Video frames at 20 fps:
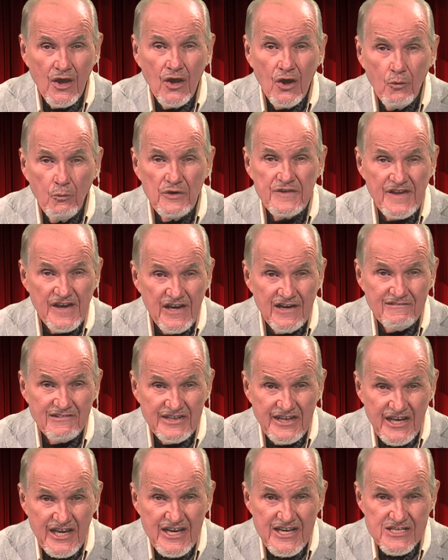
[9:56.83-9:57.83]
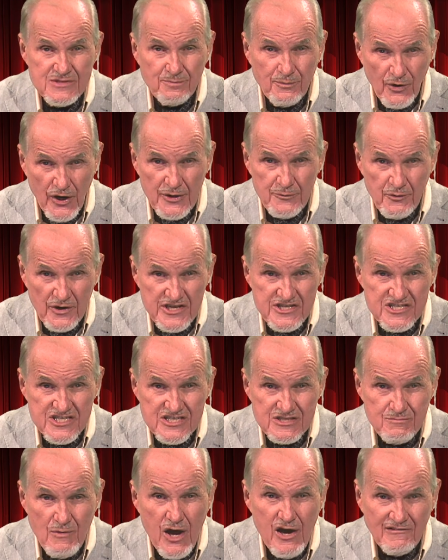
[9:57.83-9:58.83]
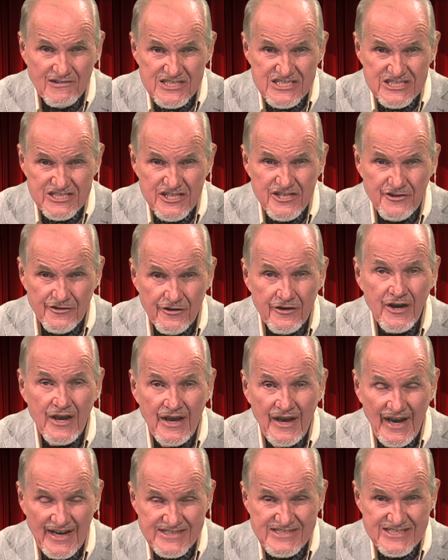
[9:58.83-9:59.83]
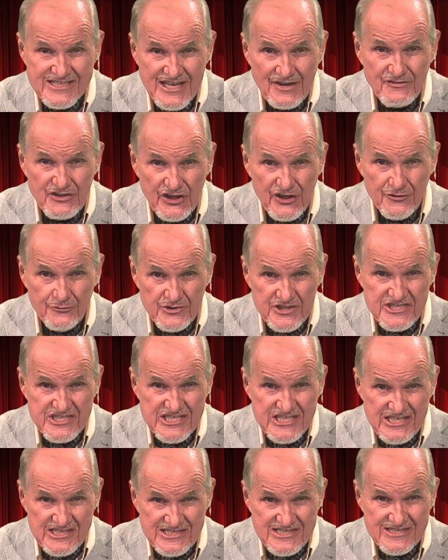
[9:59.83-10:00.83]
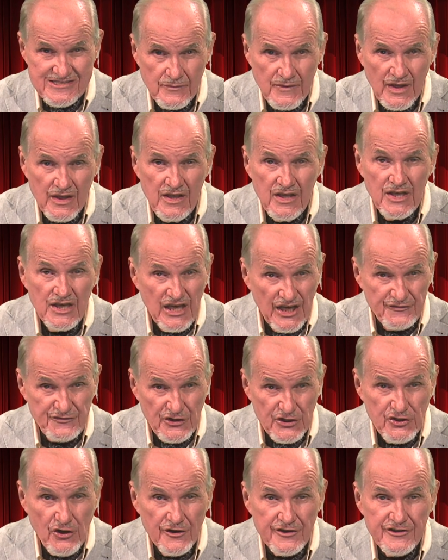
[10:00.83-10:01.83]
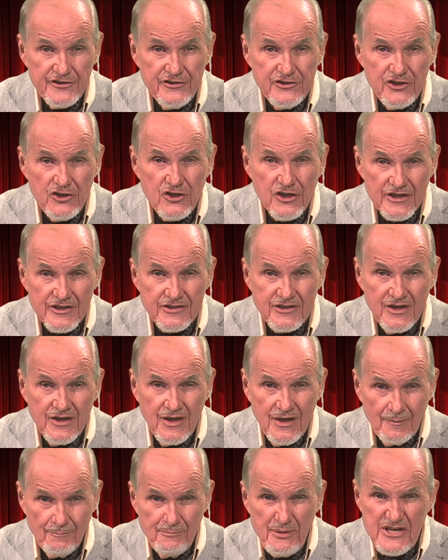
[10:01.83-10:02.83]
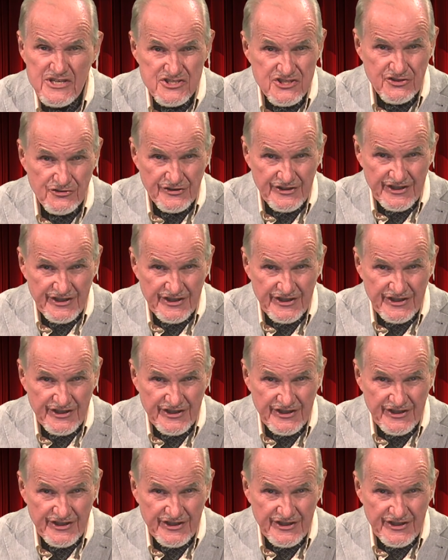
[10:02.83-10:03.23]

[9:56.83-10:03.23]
with the Helen Hayes, Broadway's smallest theater, at 700 seats. If you're going to New York, be sure to